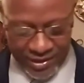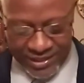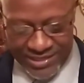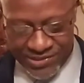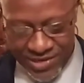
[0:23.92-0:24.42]
it.
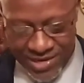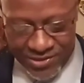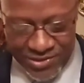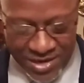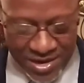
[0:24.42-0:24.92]
He
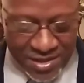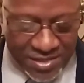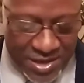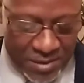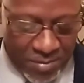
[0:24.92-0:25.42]
says,
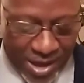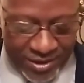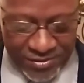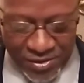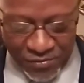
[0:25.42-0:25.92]
think about
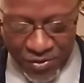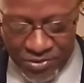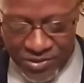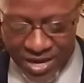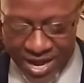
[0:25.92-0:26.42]
it. The
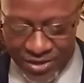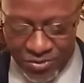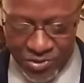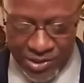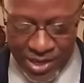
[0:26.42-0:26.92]
first guy you
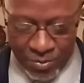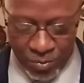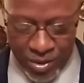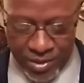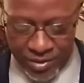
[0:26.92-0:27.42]
slept
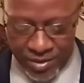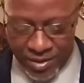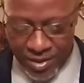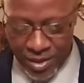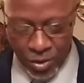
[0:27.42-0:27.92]
with
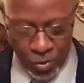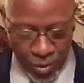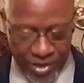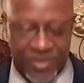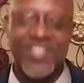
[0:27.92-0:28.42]

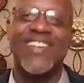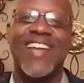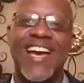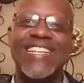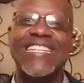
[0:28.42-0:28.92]
quicker than
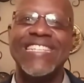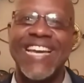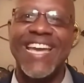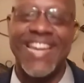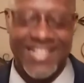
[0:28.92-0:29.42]
90
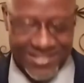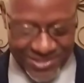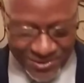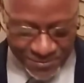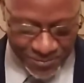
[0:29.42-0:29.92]

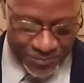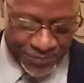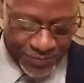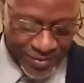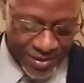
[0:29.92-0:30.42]
days,
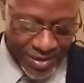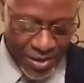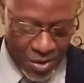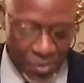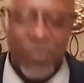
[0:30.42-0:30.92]

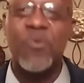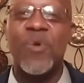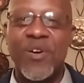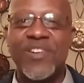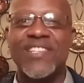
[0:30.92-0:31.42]

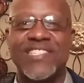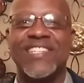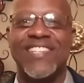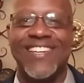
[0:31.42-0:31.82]
where is he?